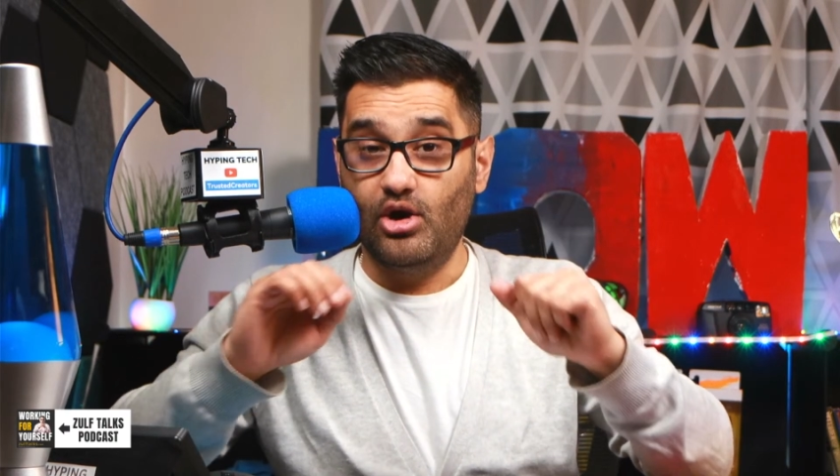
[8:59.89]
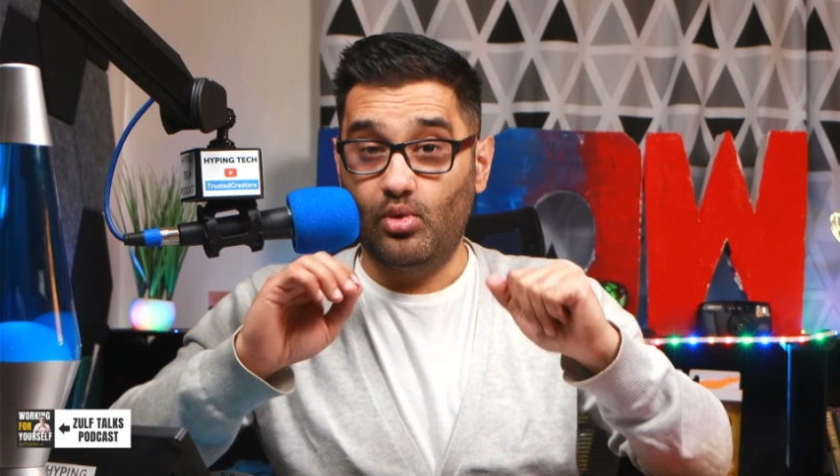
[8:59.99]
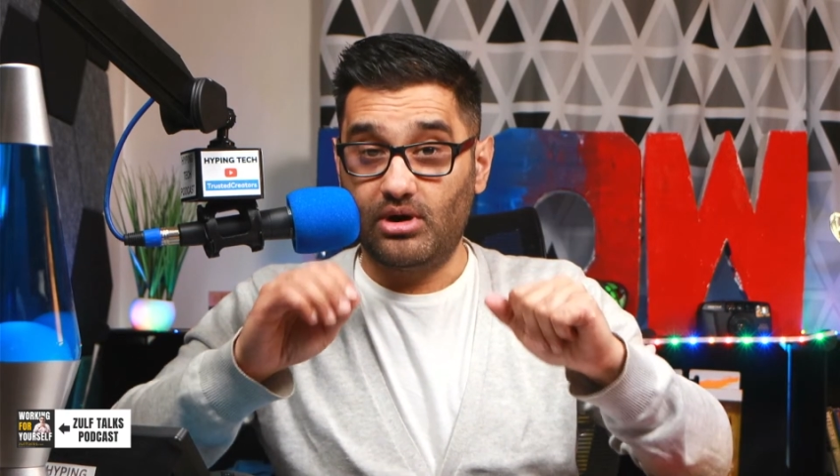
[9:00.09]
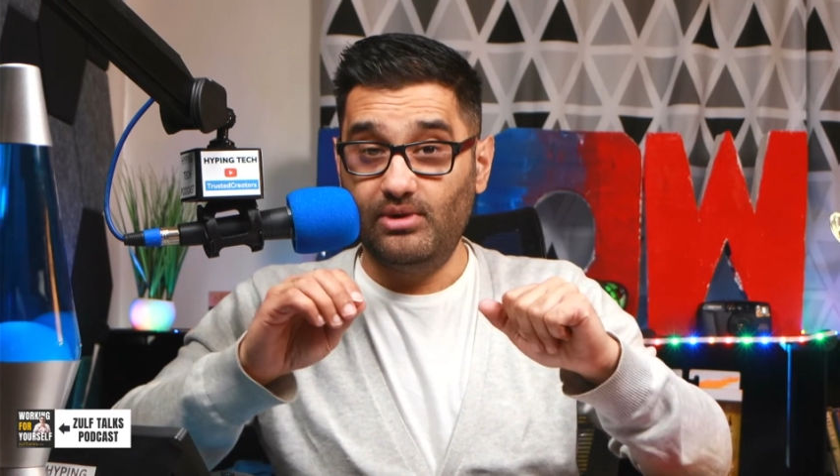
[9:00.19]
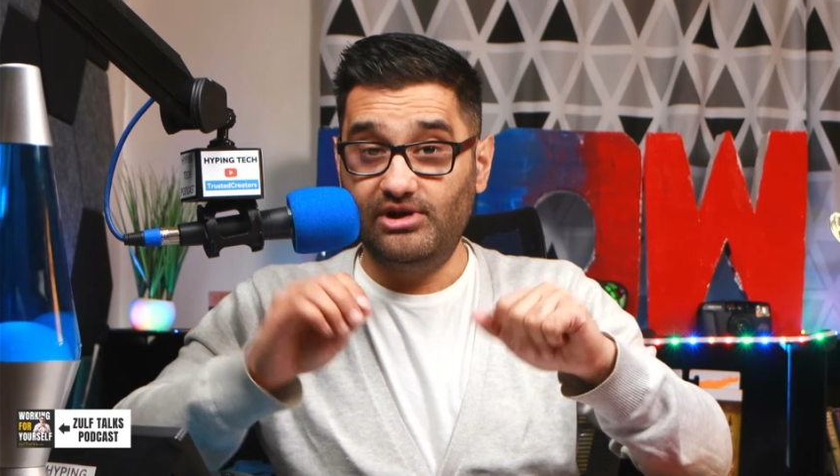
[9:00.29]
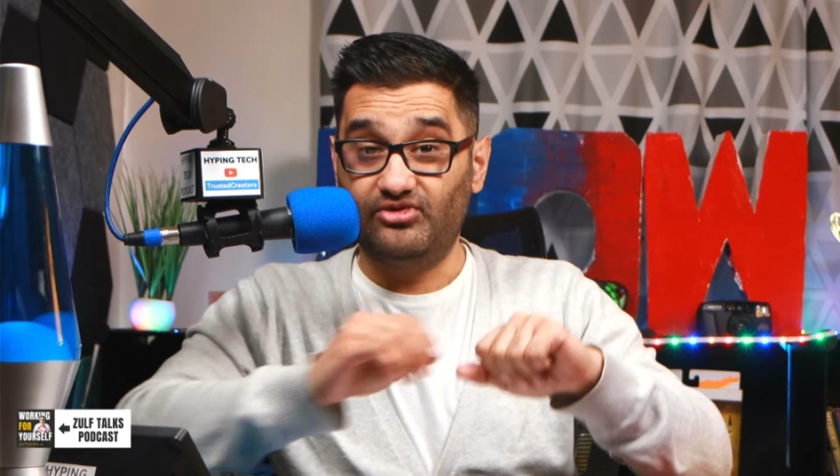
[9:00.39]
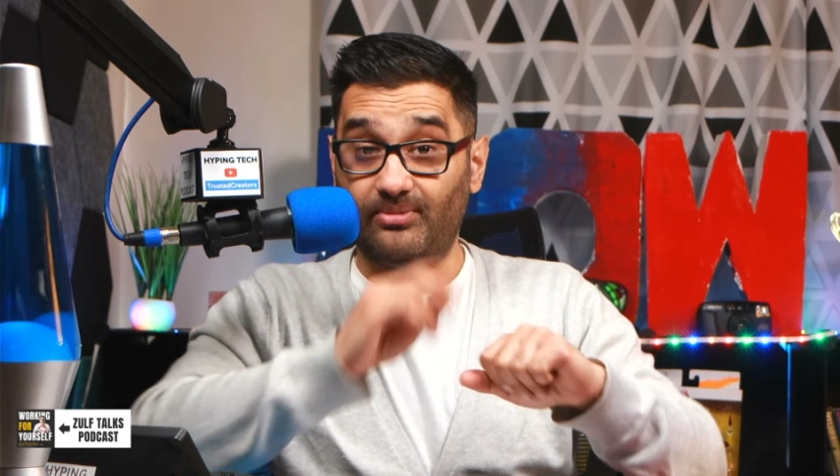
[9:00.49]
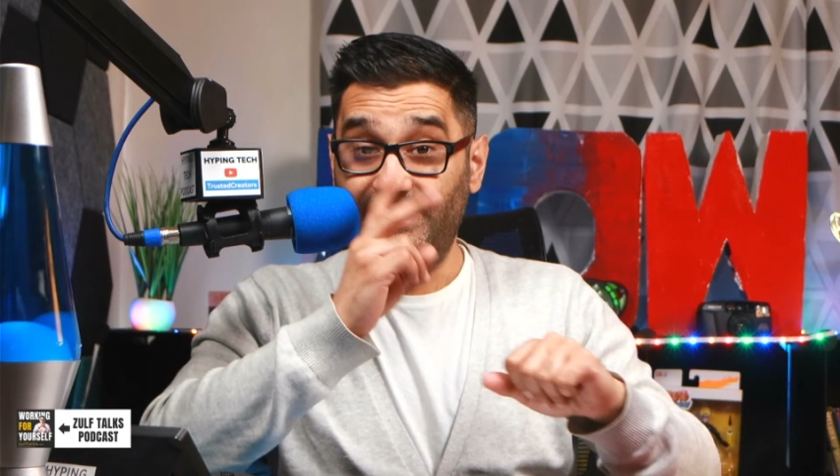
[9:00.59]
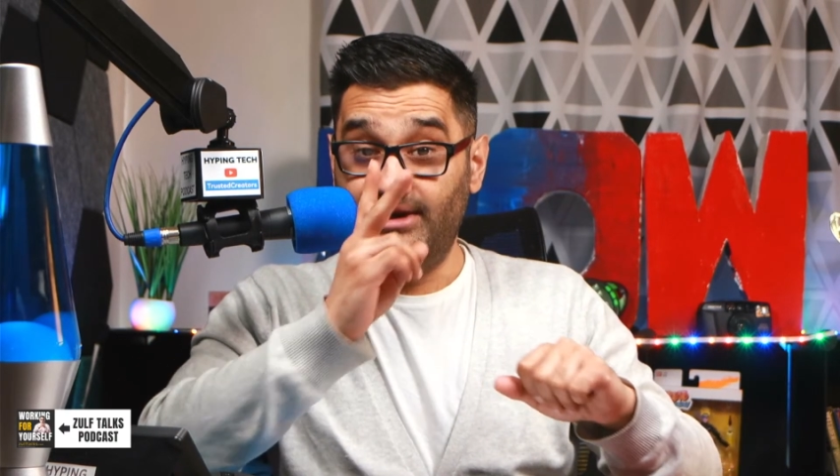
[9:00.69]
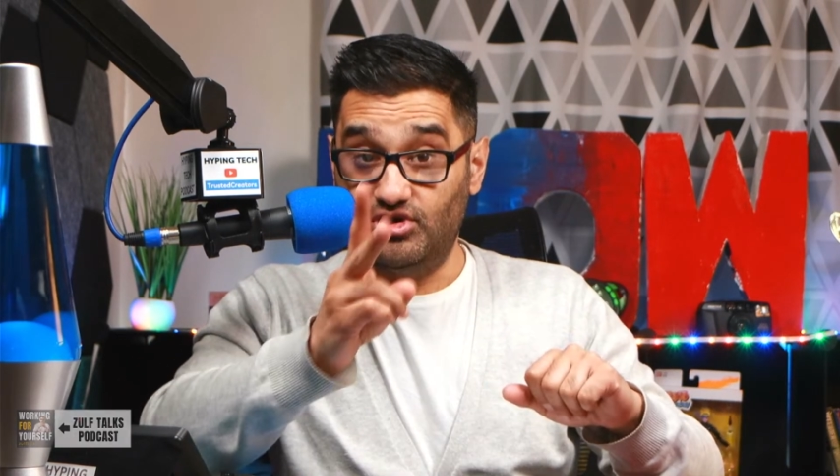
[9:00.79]
What I will do is I'm going
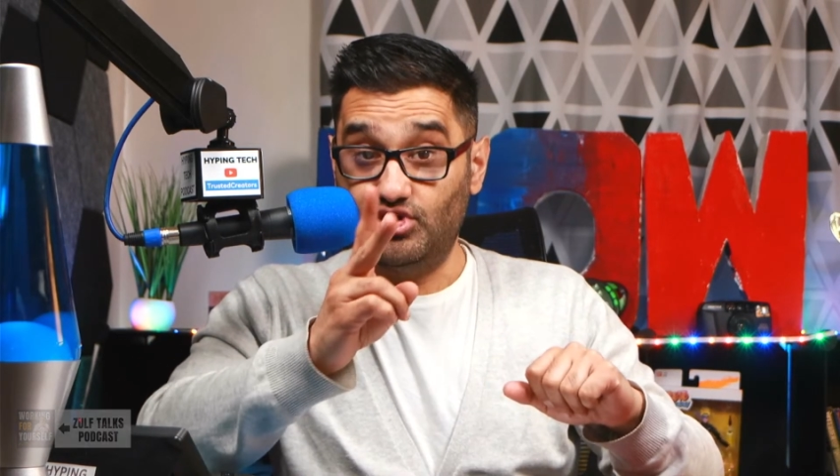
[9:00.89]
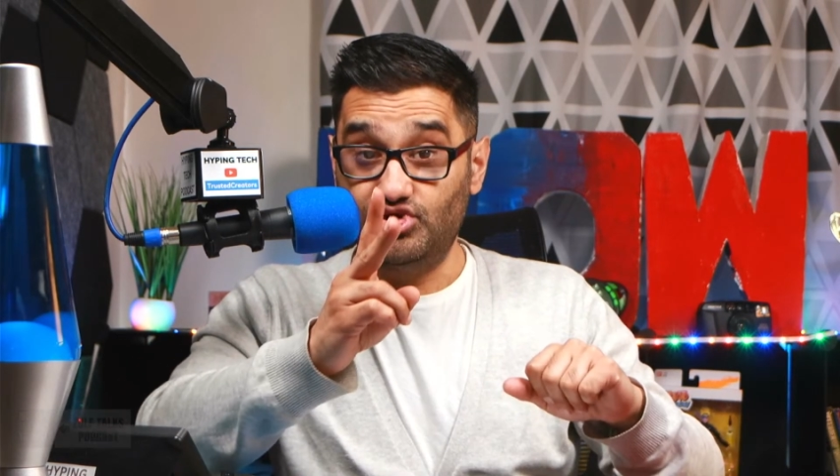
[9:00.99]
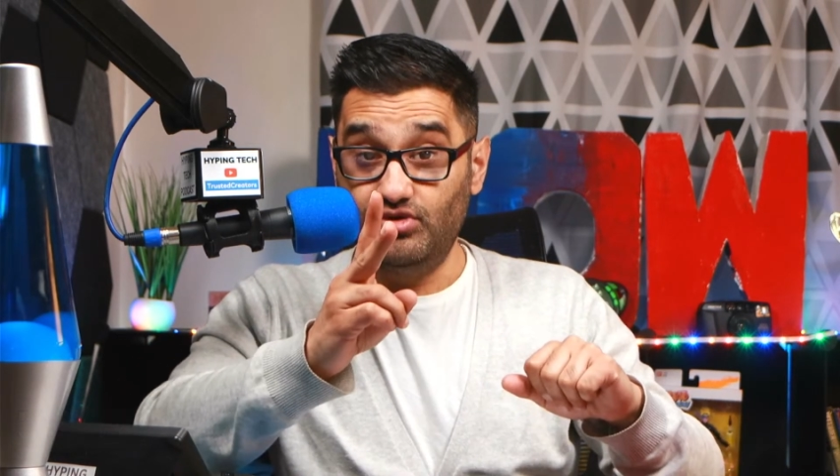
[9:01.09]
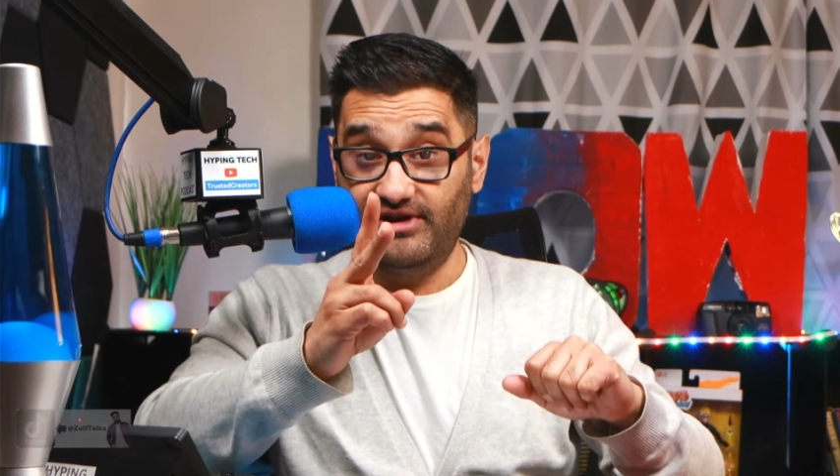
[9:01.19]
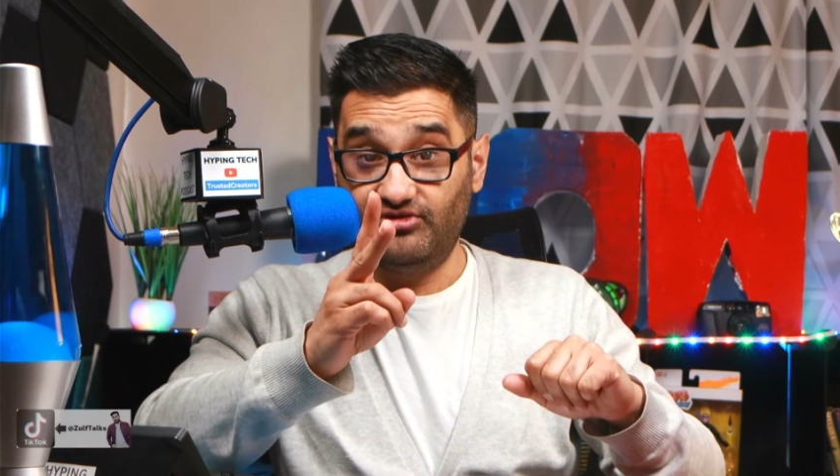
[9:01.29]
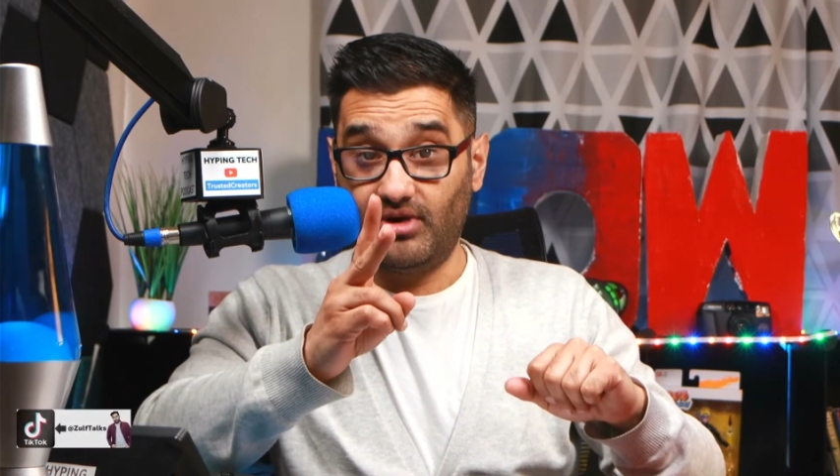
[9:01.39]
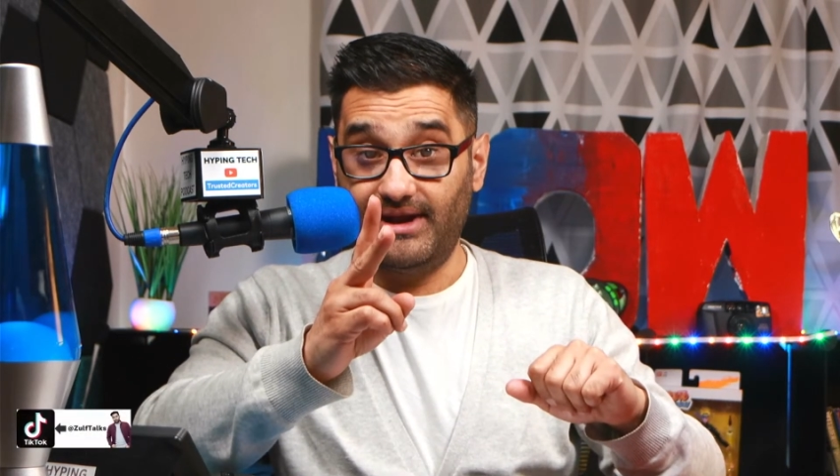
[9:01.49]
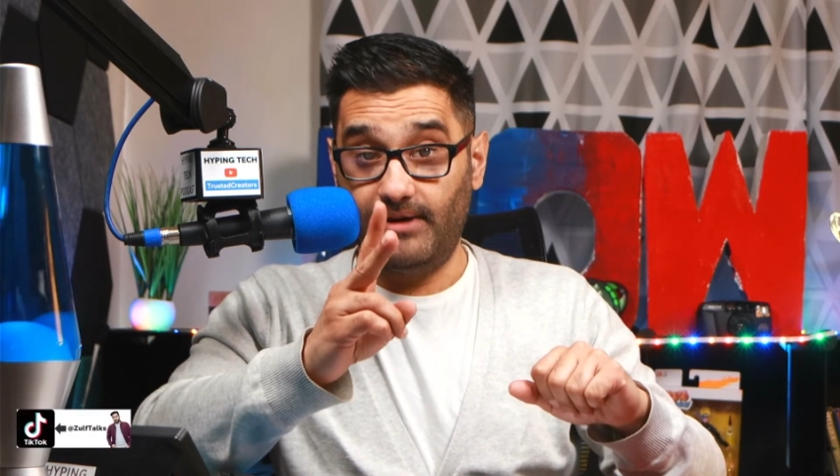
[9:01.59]
to link you to 2 videos right now.